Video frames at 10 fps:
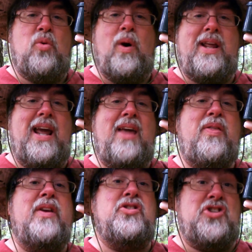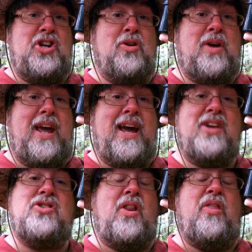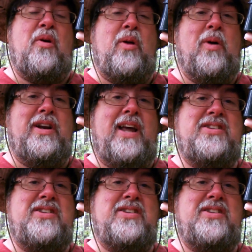twenty-eighth geocache of the thirty-one